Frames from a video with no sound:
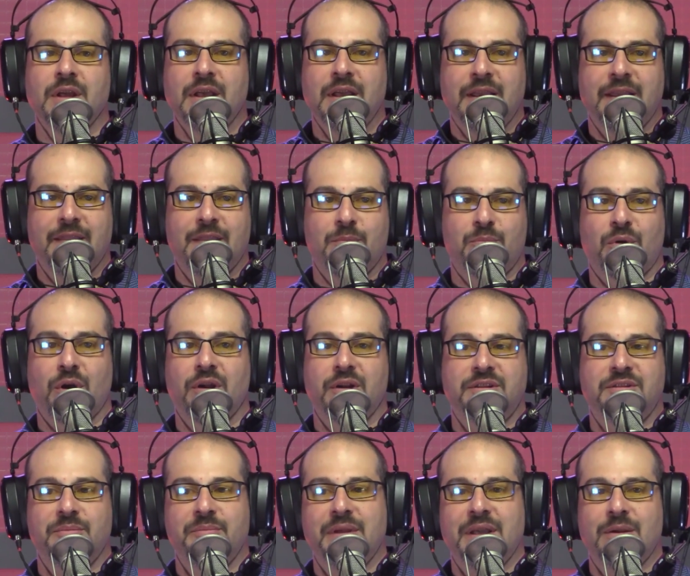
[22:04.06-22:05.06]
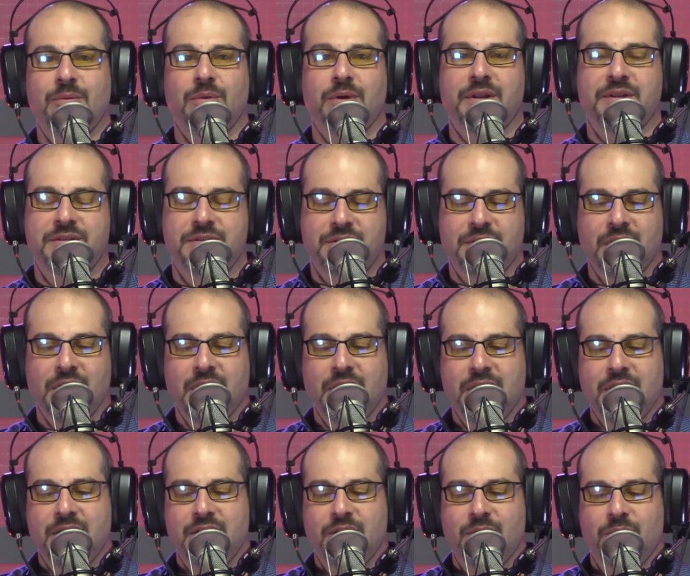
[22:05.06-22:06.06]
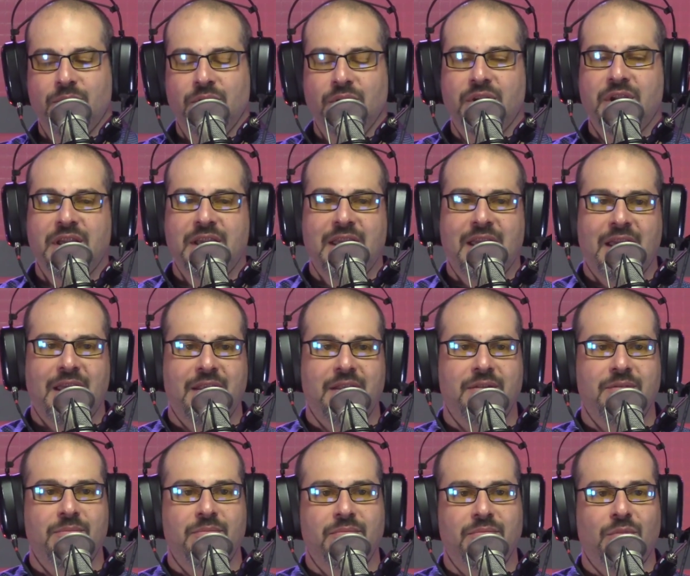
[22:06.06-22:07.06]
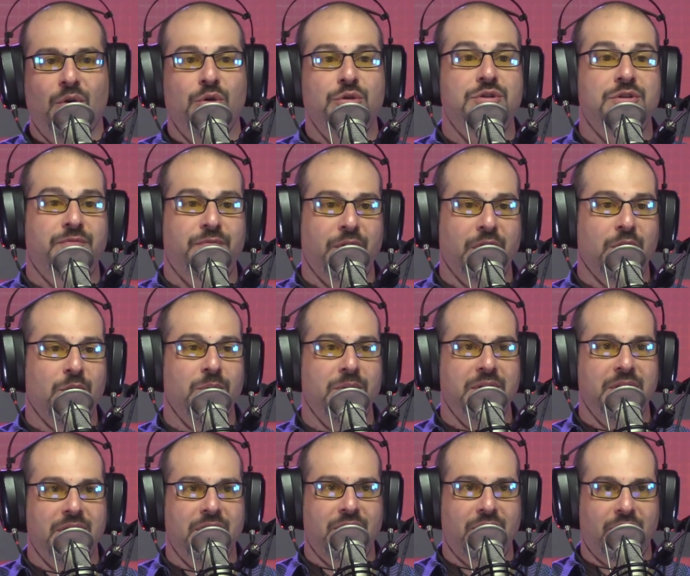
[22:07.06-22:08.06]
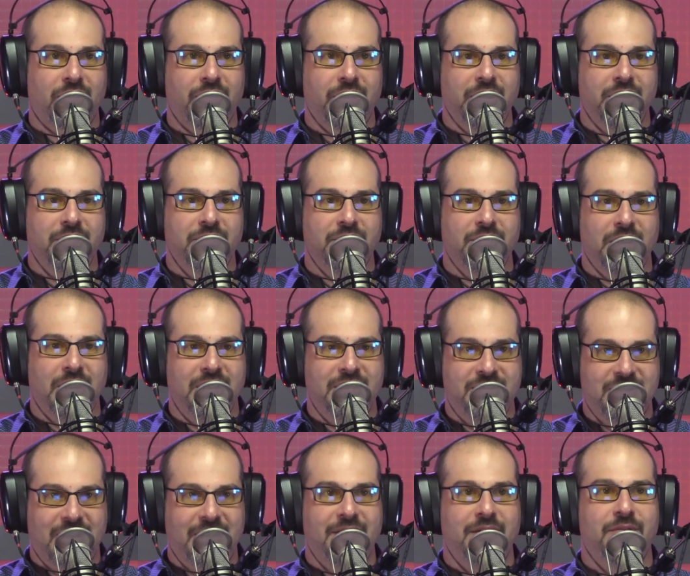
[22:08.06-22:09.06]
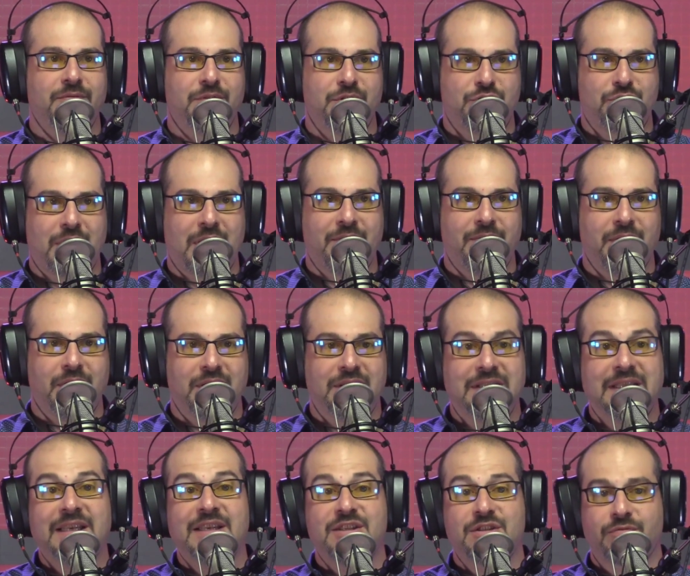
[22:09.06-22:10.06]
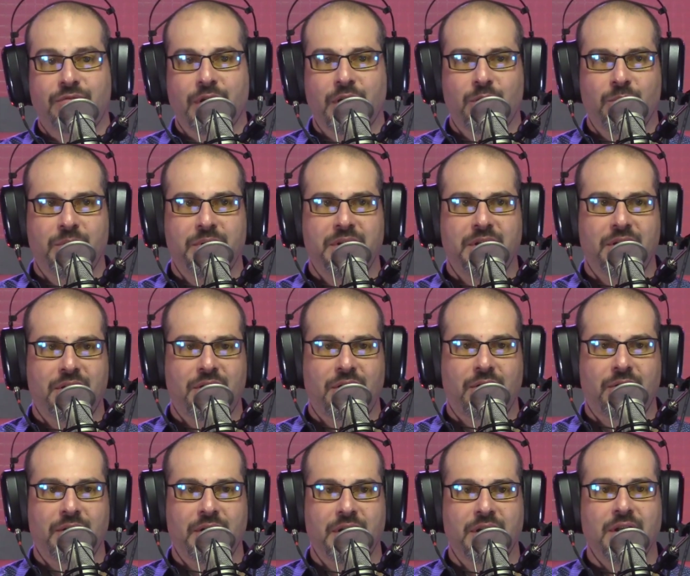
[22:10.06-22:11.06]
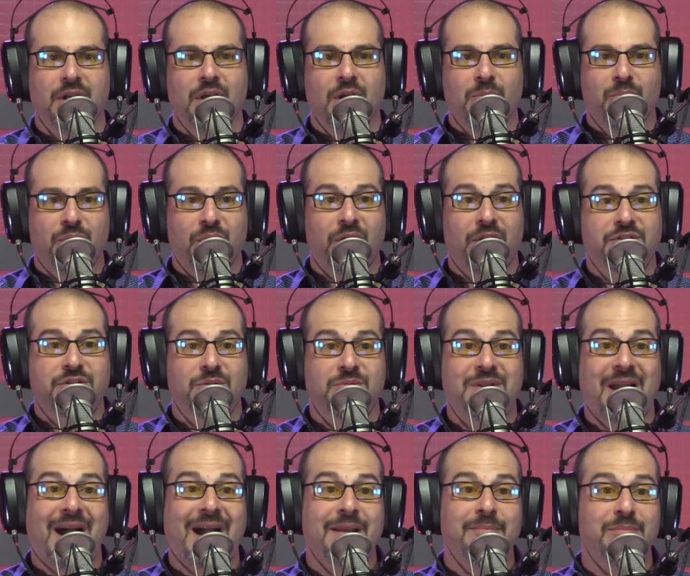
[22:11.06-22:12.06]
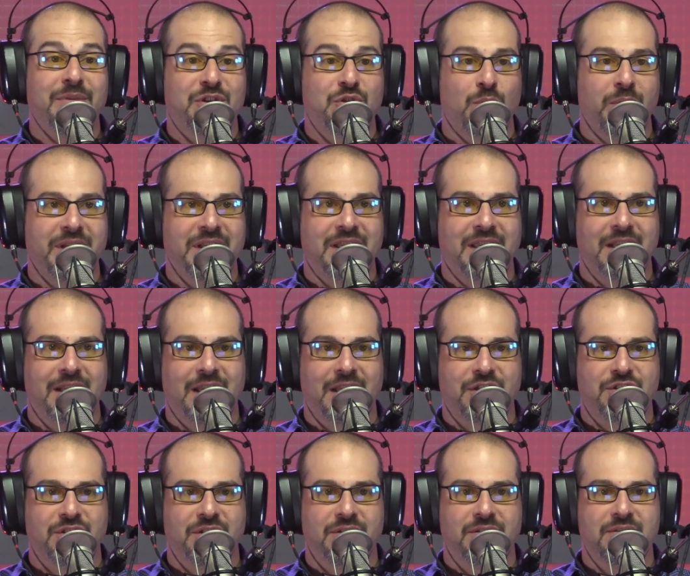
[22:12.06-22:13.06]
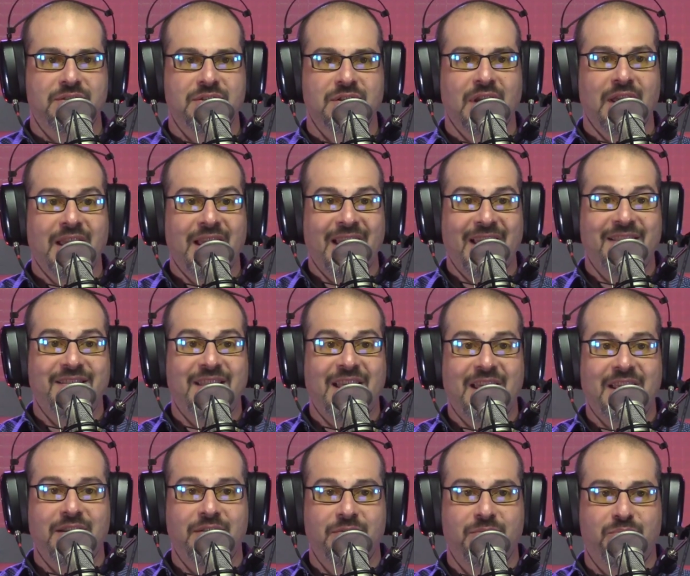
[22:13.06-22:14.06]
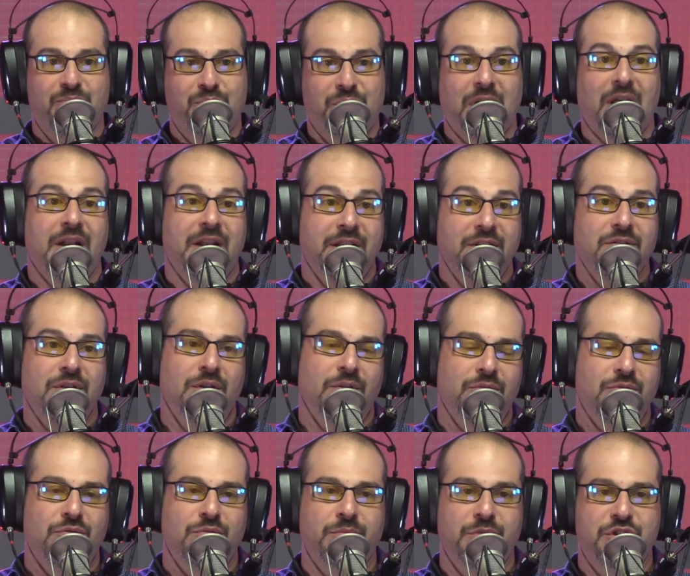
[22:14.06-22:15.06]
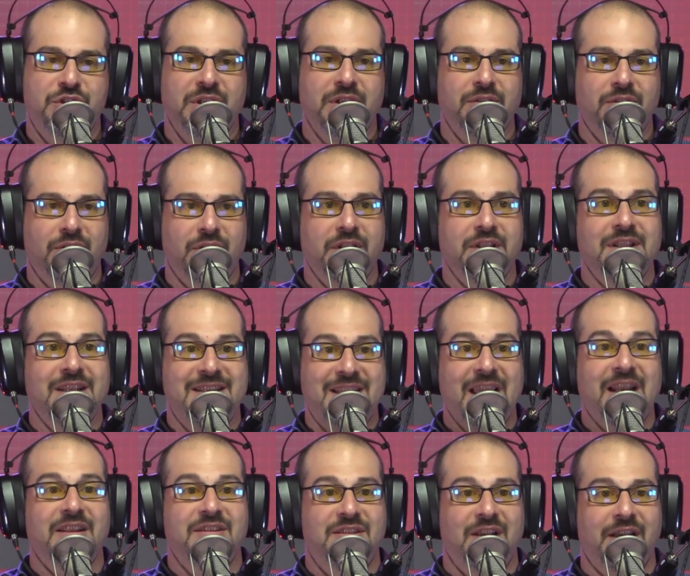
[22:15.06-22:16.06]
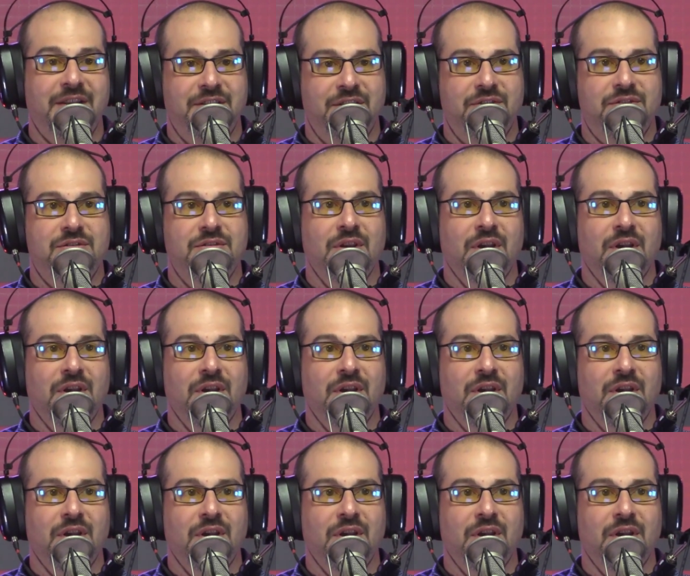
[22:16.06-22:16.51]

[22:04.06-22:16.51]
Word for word: and then brought it to me was they were looking at most frequently occurring inside of the traffic, least frequently occurring, but also time between connections, and then plotting, you know, through machine learning, the data sizes